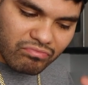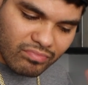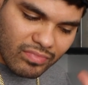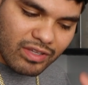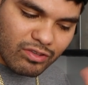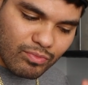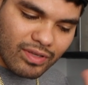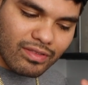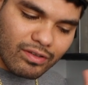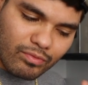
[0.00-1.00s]
need to be
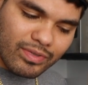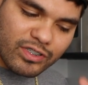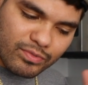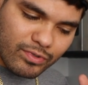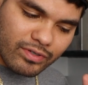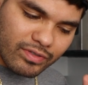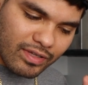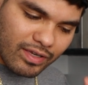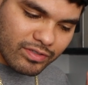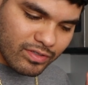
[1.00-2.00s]
a little bit smart to
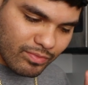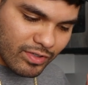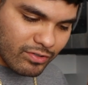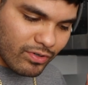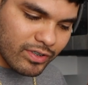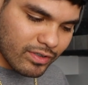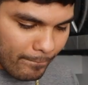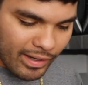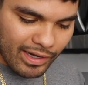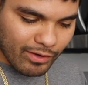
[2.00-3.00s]
answer some of these questions.
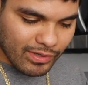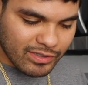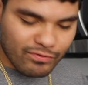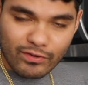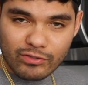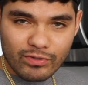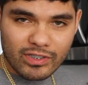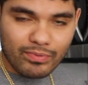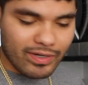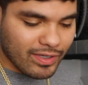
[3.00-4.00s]
But anyways, the first one
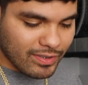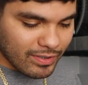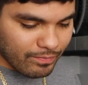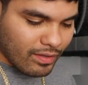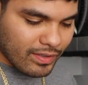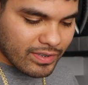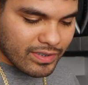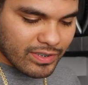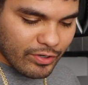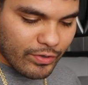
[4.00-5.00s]
is pretty easy. Is
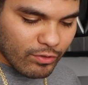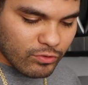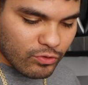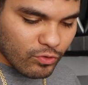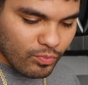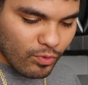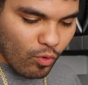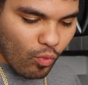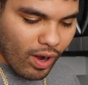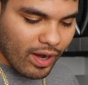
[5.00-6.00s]
cereal soup?
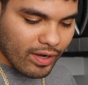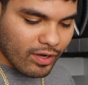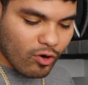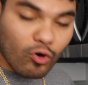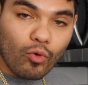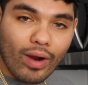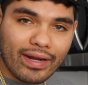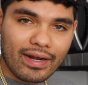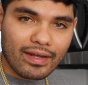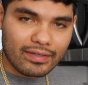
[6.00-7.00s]
Why or why
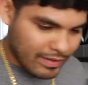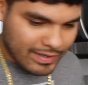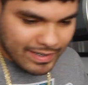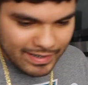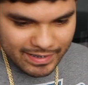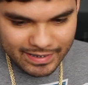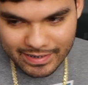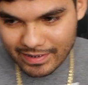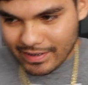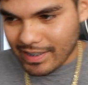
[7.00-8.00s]
not? This
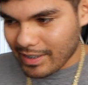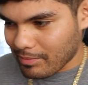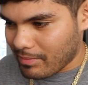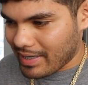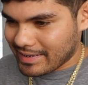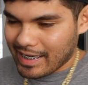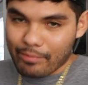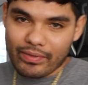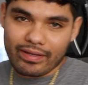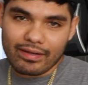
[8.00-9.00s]
is like my
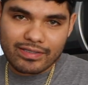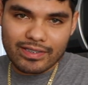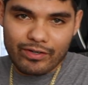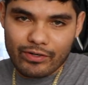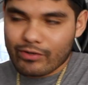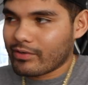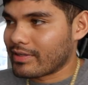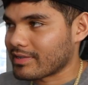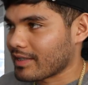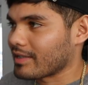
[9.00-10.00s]
topic. Cereal
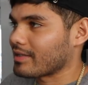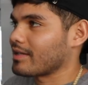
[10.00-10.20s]
is like,